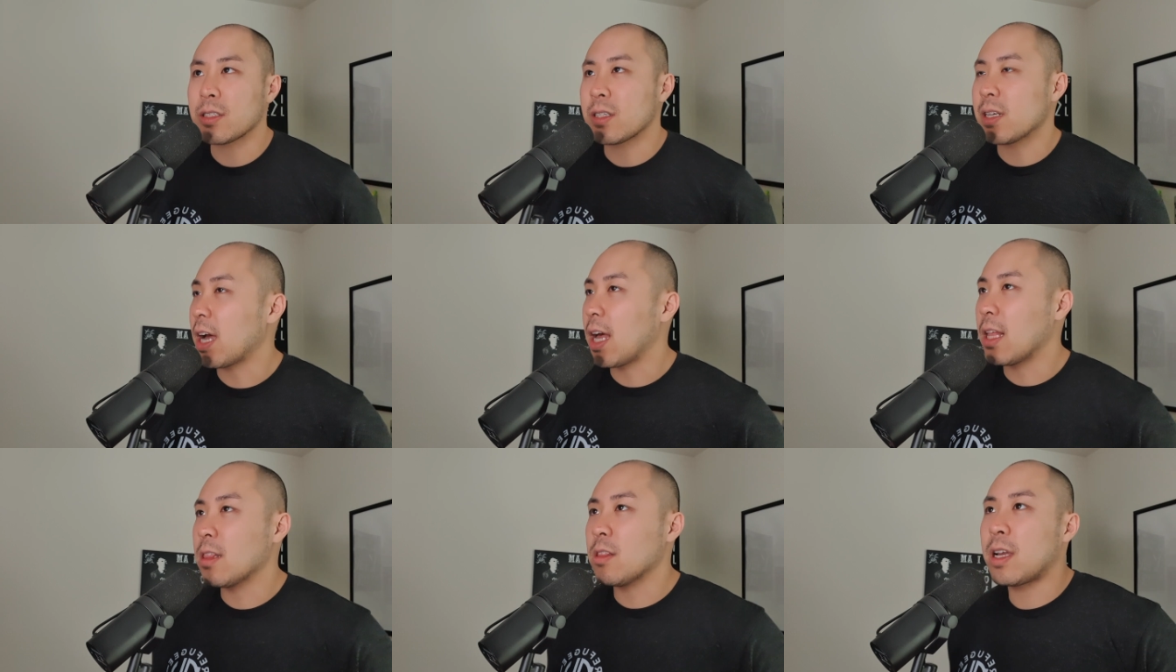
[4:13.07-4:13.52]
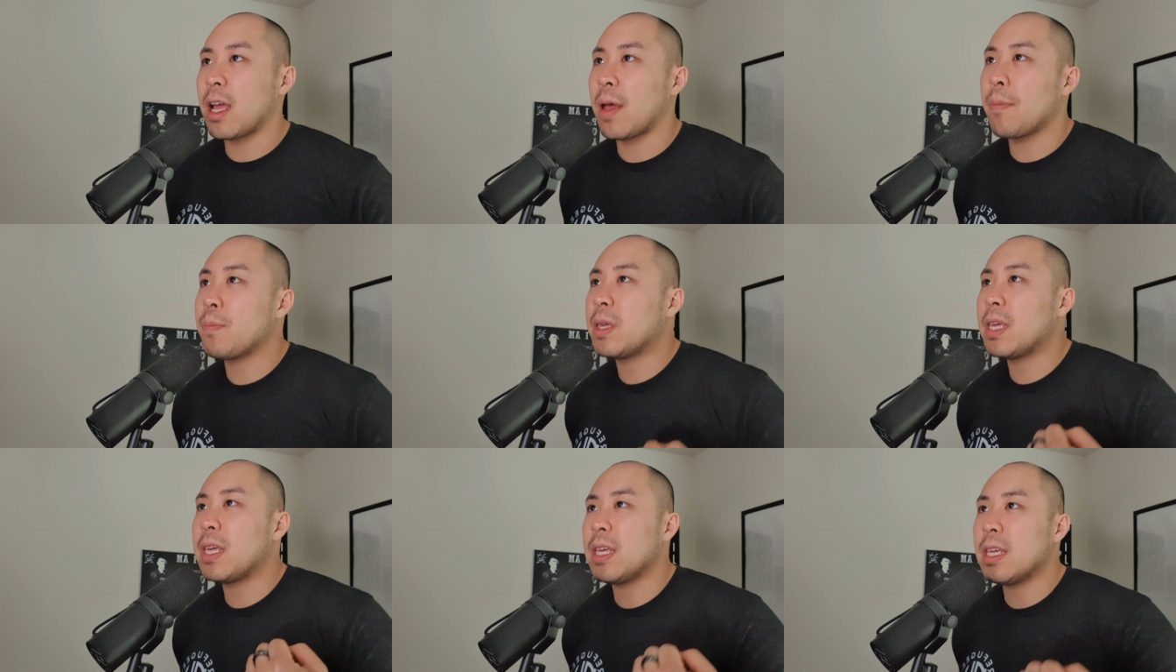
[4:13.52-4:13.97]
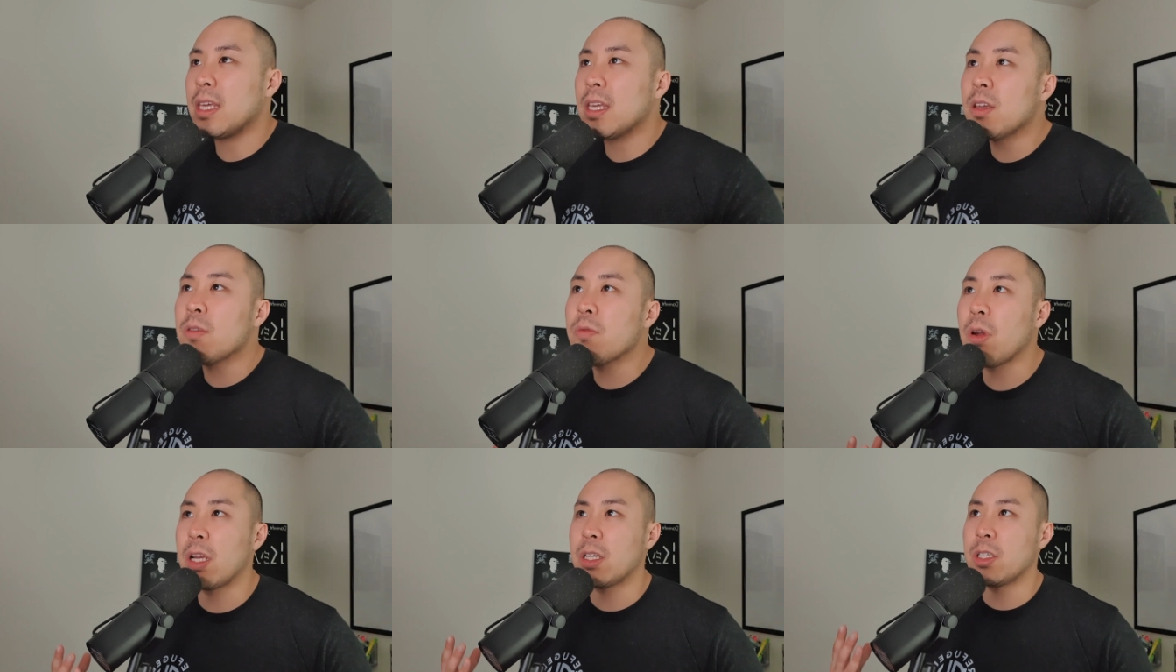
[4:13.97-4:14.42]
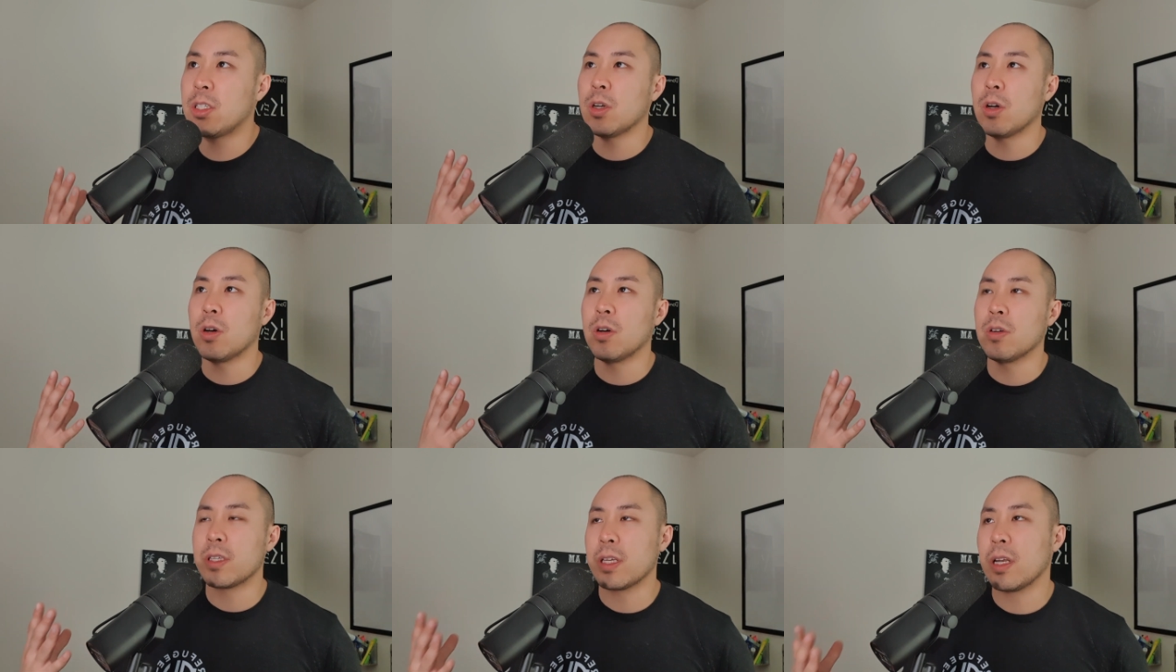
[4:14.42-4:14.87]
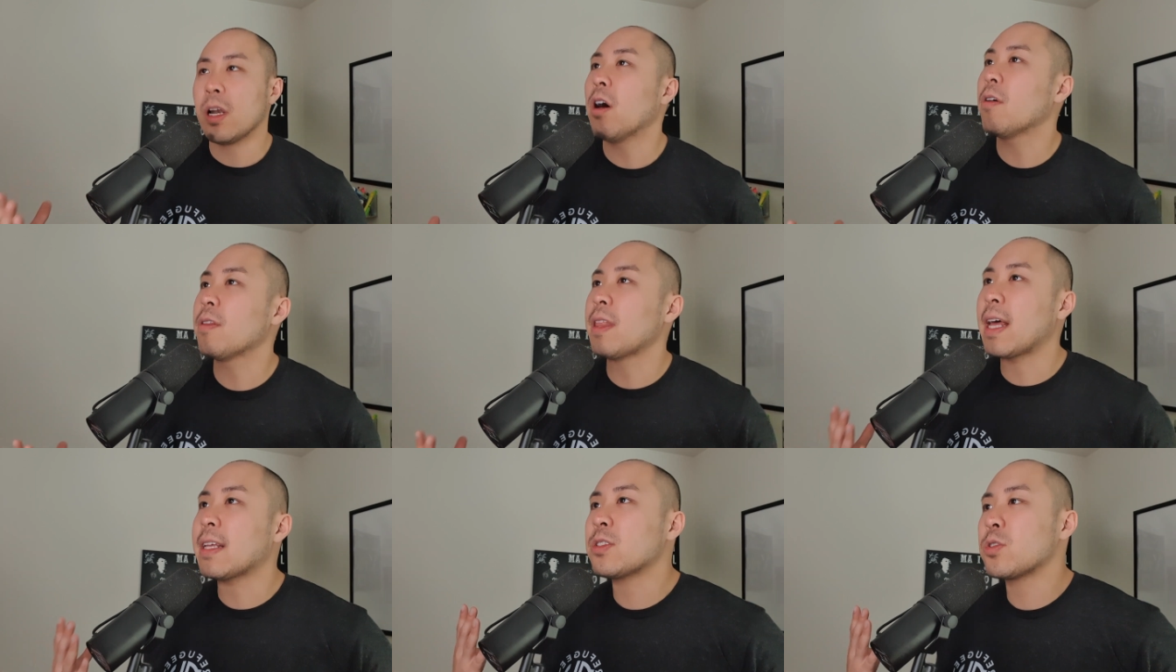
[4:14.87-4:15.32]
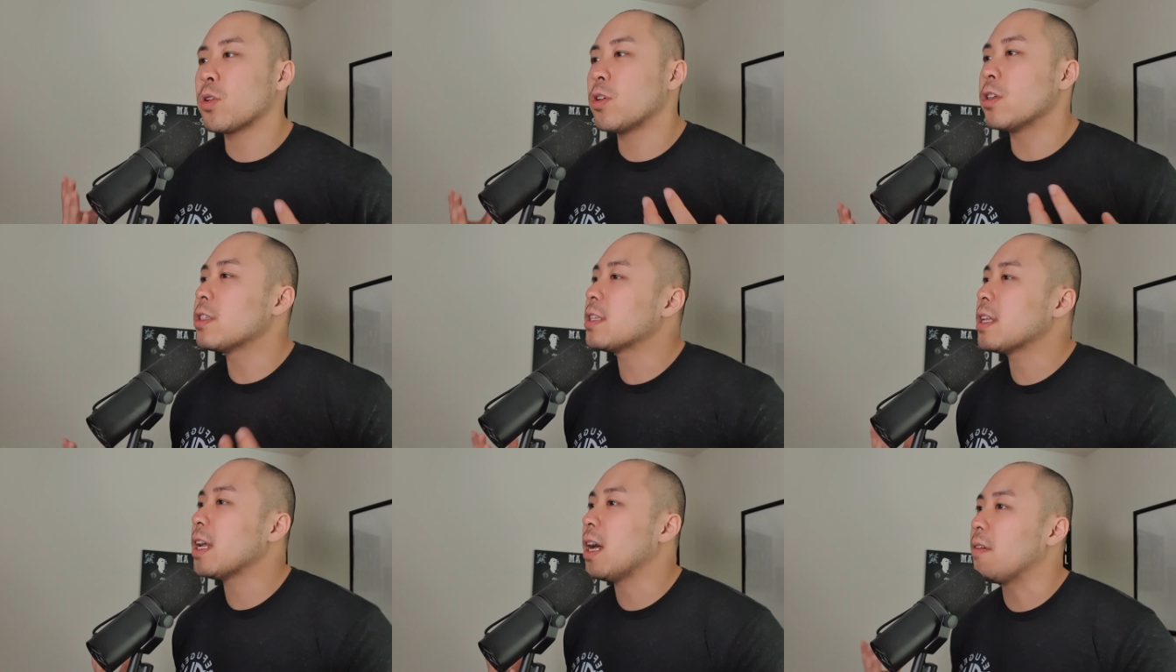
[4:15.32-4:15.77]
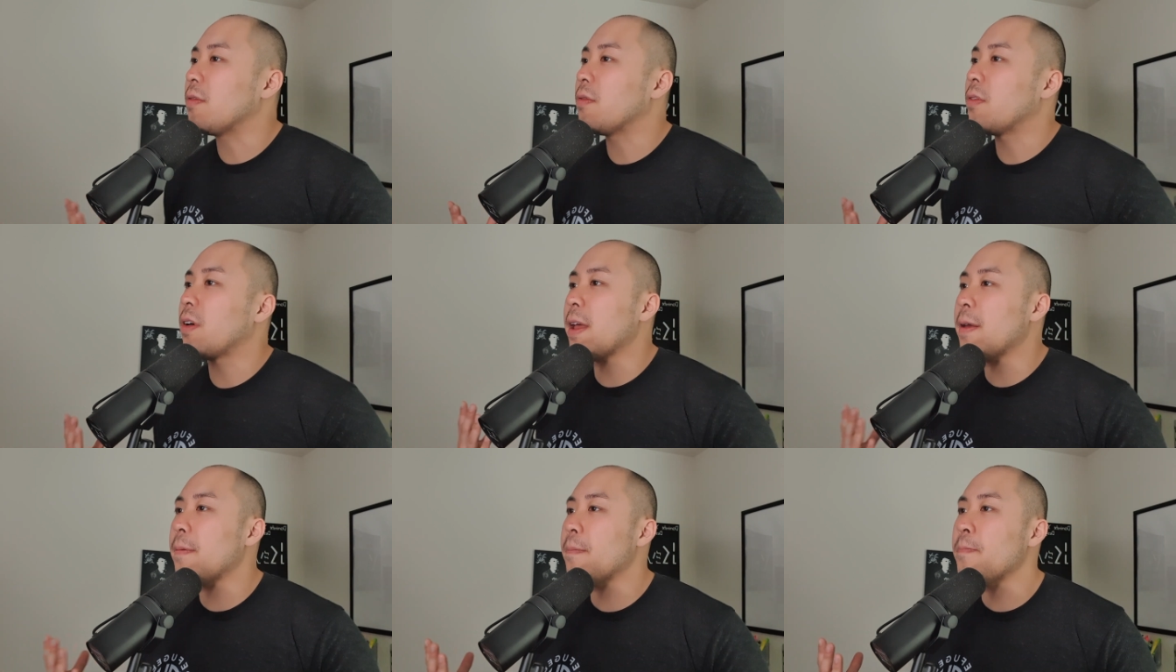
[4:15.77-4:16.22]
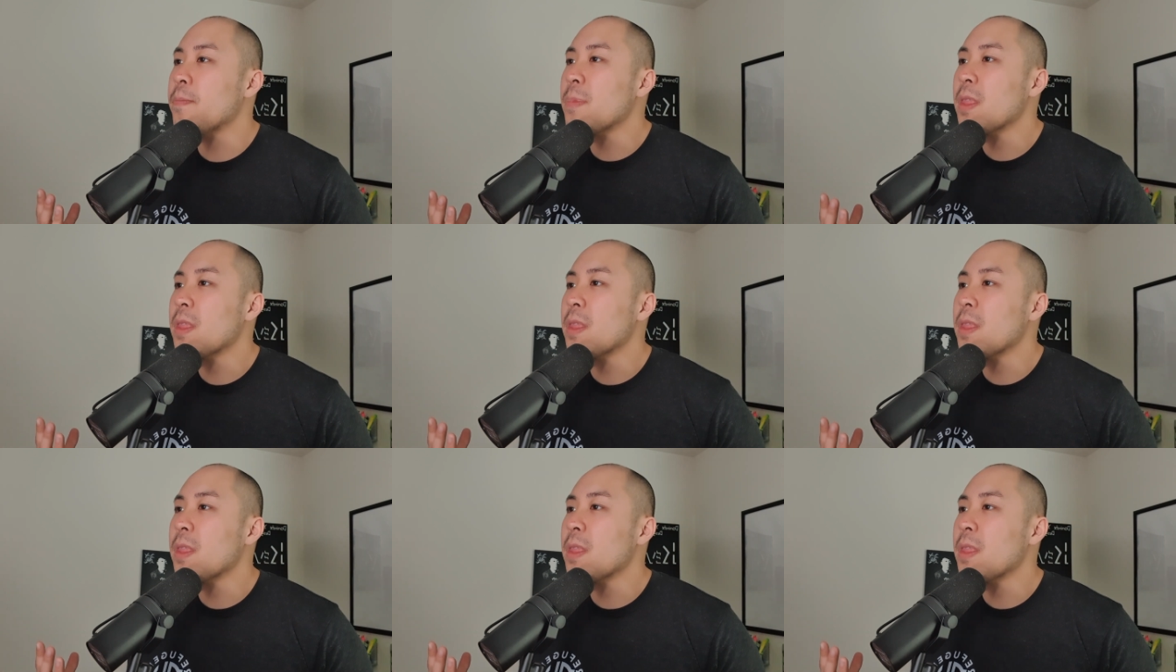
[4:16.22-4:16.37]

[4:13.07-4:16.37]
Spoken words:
You gotta look at PE ratios and all that sort of stuff, right?